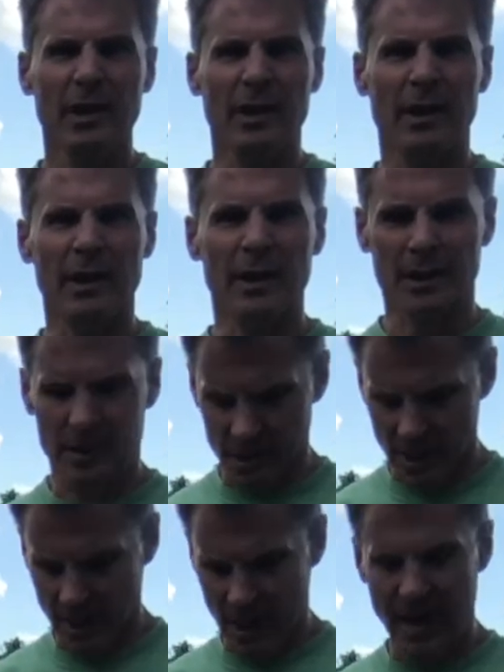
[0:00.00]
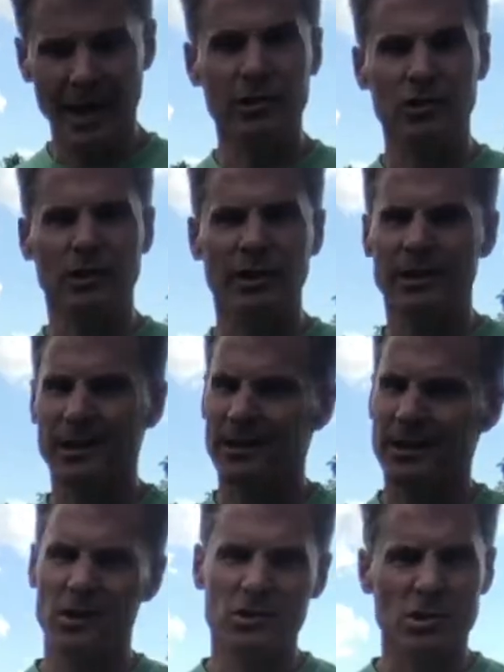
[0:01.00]
and actually,
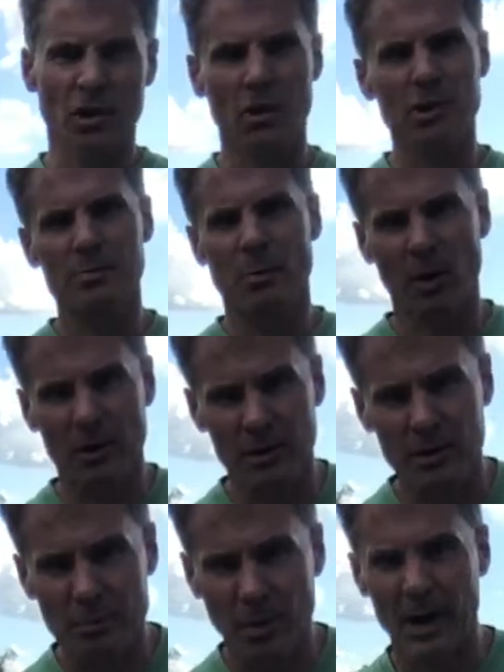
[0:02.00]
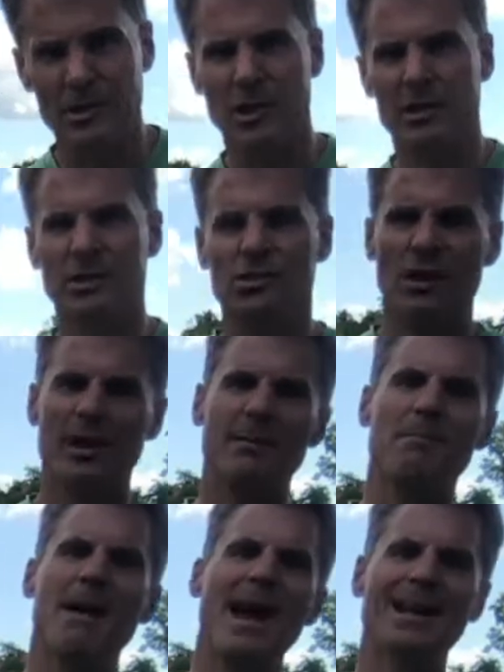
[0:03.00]
here's the hardest part of this project is trying to
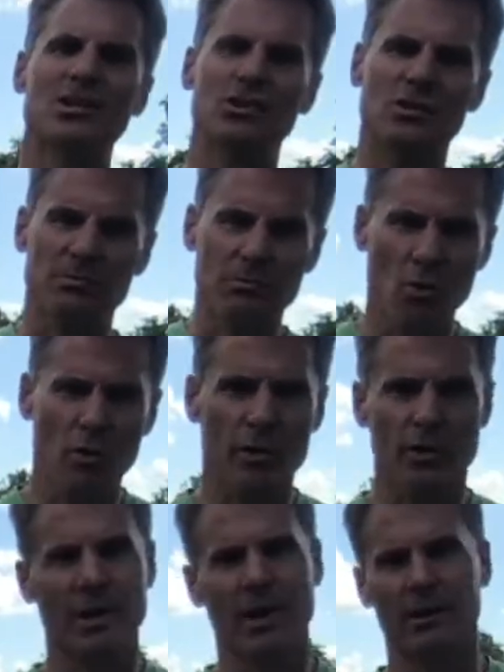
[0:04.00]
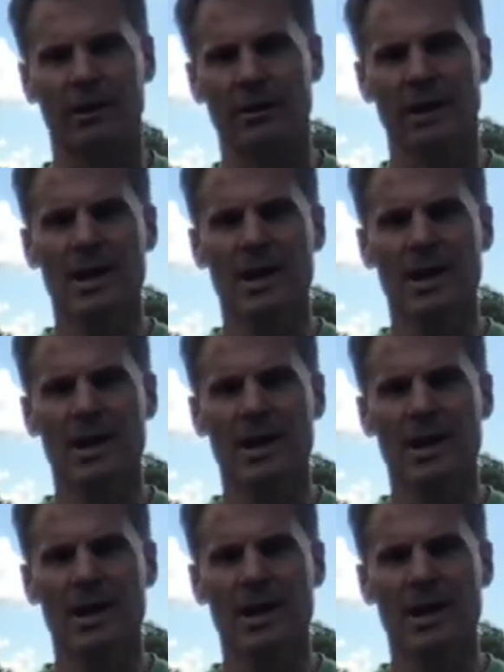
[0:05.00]
match the mortar color.